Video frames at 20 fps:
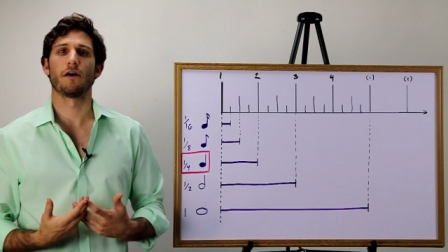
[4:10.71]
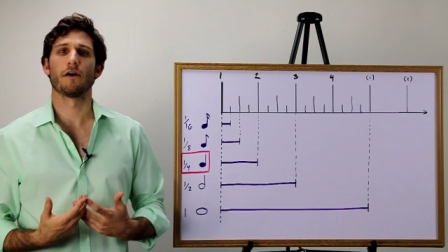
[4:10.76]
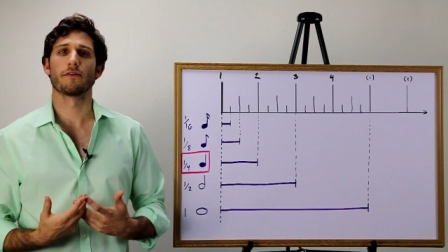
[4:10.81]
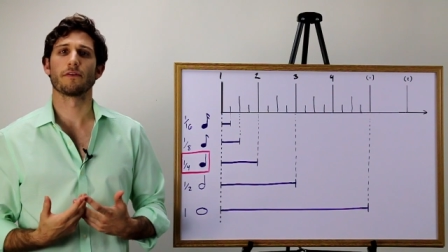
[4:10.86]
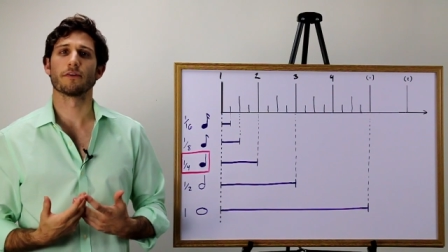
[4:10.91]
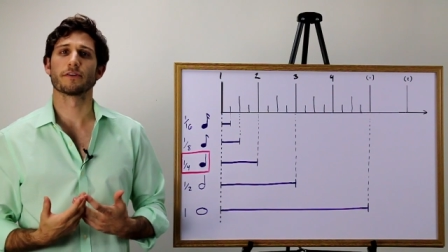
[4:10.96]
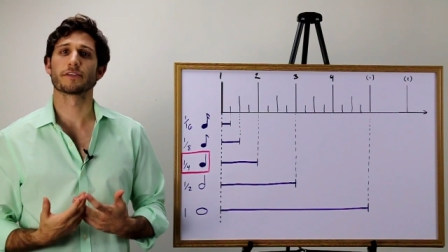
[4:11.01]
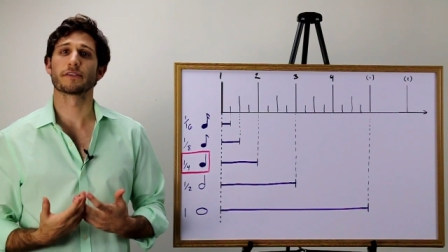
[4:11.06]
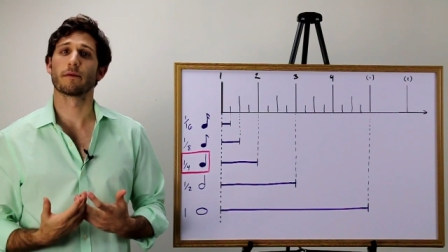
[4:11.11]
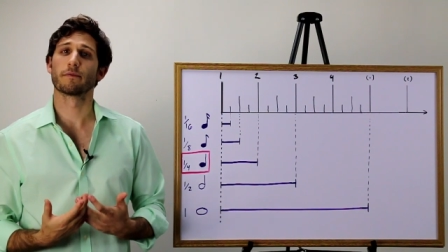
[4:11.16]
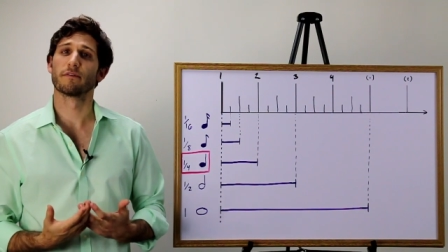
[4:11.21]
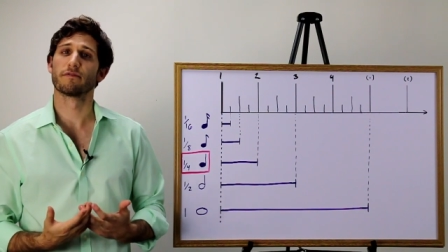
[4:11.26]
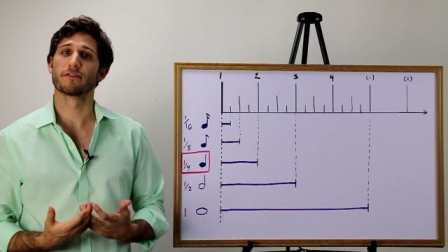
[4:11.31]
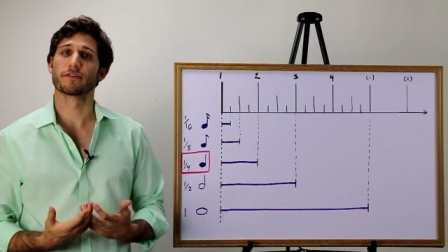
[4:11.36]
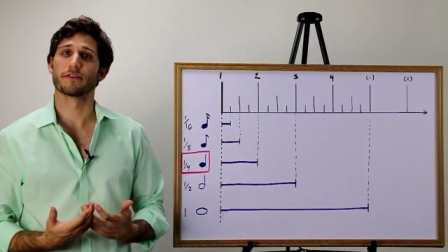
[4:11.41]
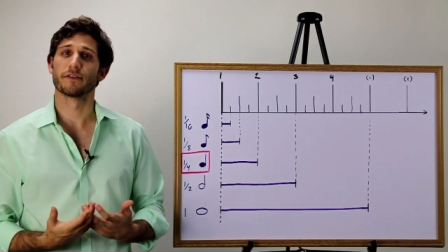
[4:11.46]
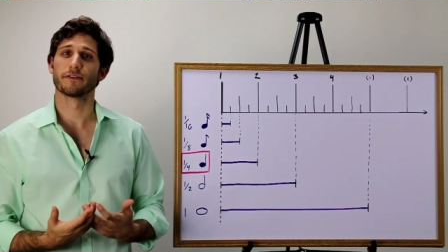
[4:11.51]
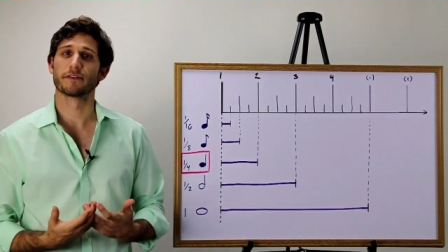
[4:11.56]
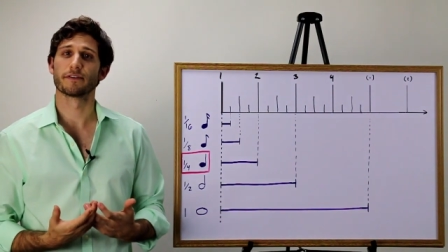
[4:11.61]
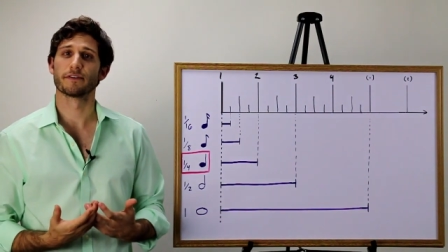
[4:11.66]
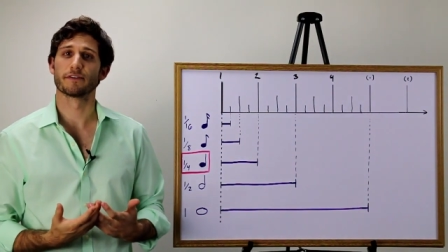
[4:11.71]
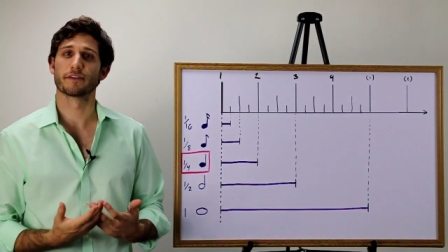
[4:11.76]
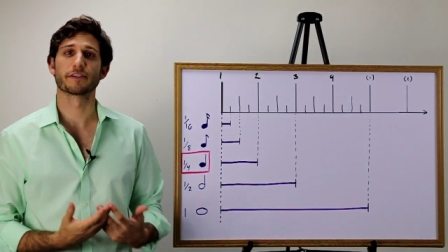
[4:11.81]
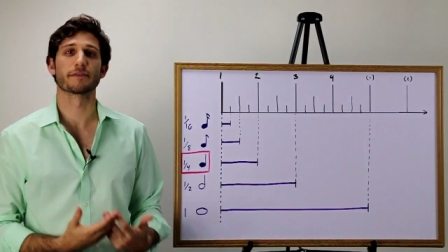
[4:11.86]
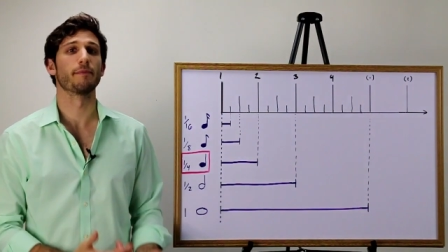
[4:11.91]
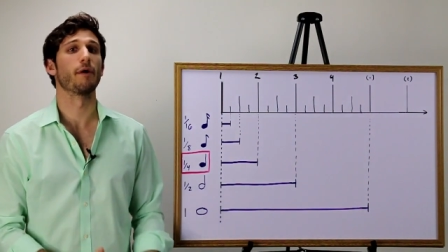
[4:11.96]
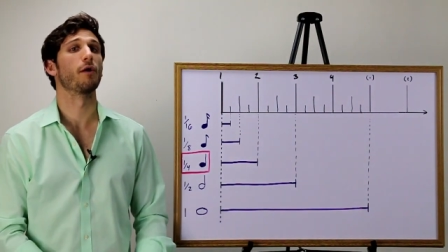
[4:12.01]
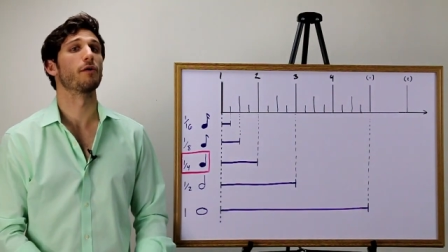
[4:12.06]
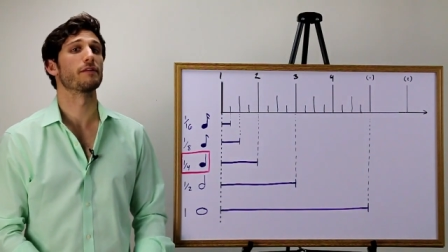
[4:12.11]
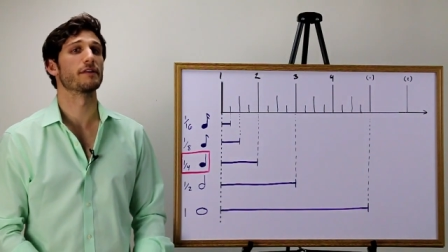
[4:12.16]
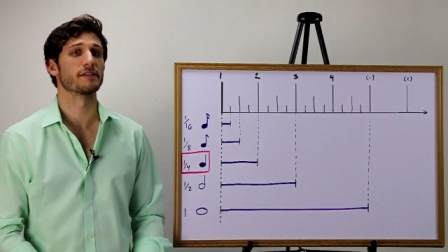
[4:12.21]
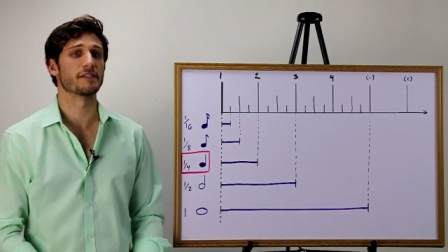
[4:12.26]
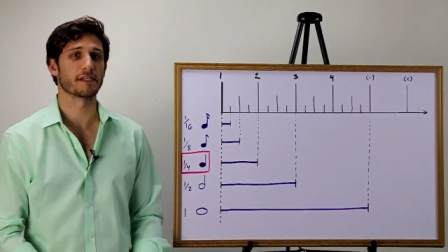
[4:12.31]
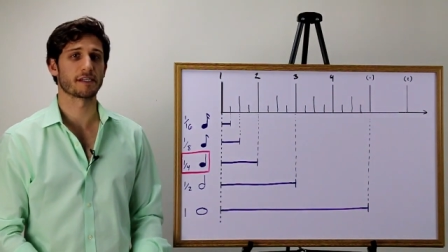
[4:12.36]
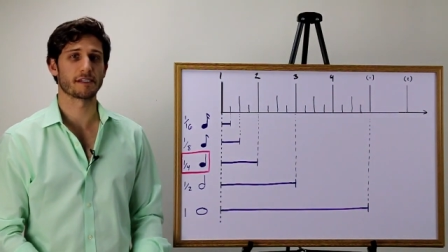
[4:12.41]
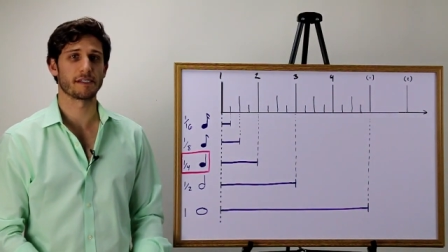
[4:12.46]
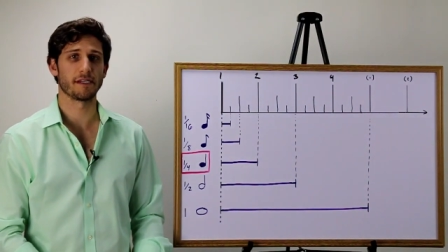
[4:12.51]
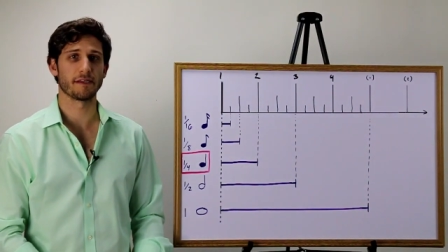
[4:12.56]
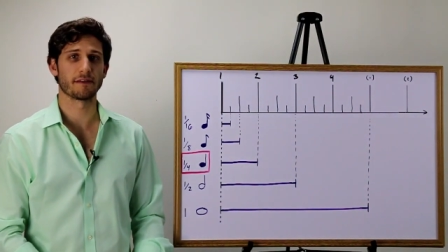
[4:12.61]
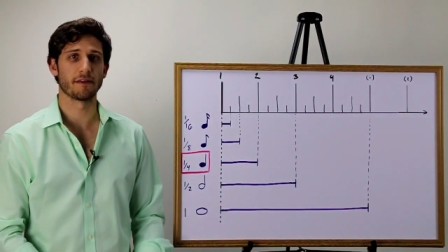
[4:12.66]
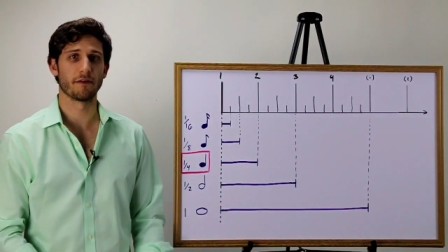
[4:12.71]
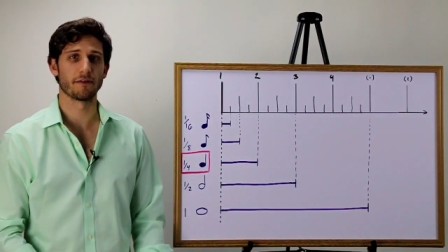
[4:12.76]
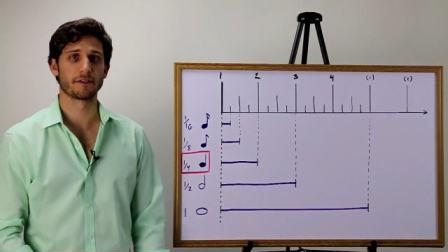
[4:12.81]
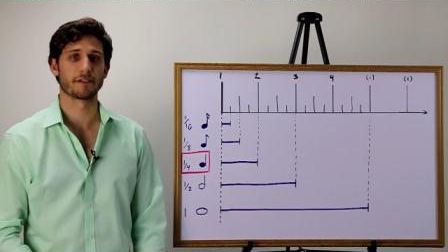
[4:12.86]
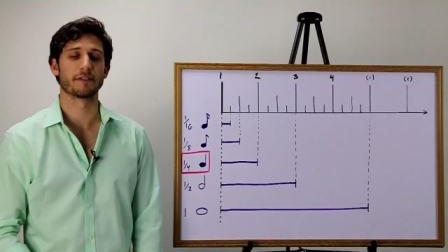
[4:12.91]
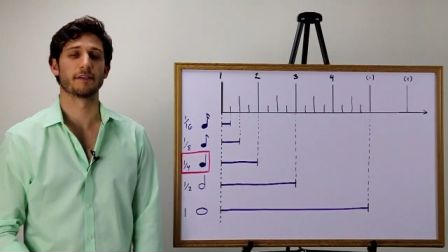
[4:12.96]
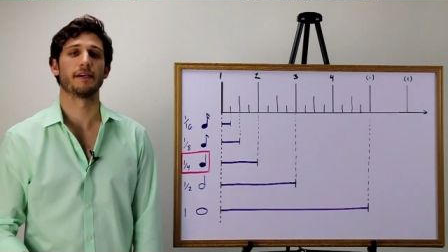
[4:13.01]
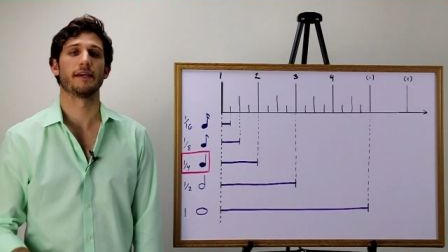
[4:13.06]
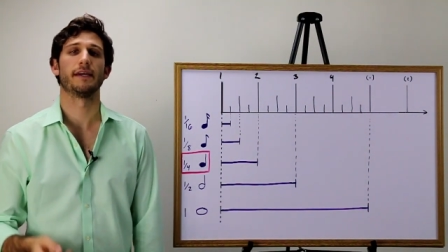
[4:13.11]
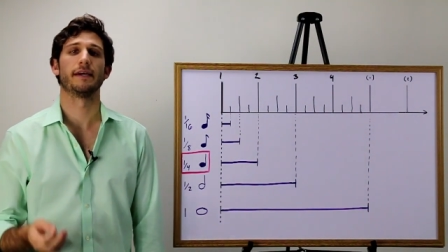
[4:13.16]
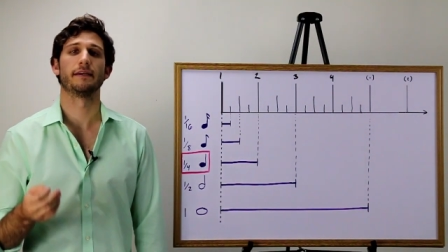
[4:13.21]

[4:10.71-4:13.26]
are there subdivisions smaller than 16th notes?